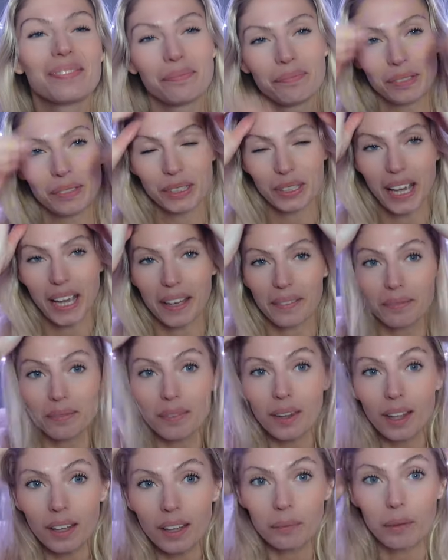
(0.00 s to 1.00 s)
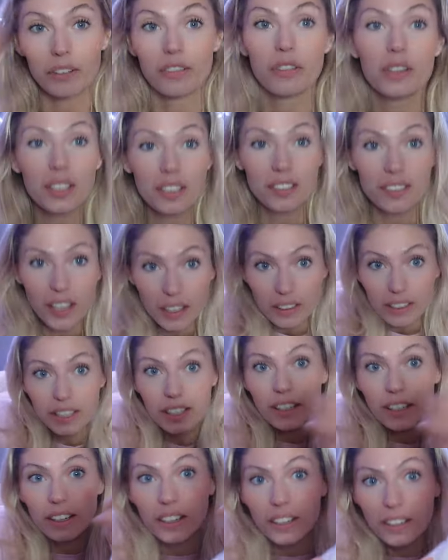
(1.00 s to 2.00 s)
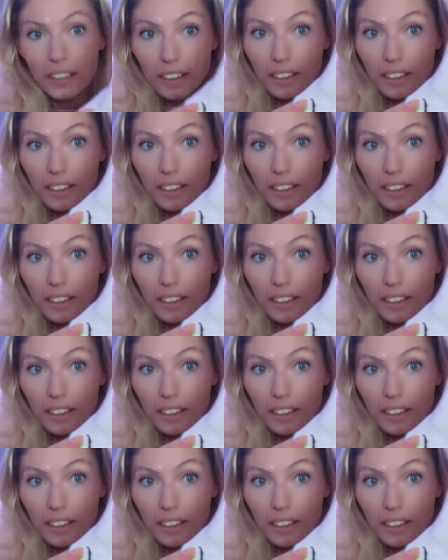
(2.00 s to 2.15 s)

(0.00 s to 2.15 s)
so yeah, my foot is still here.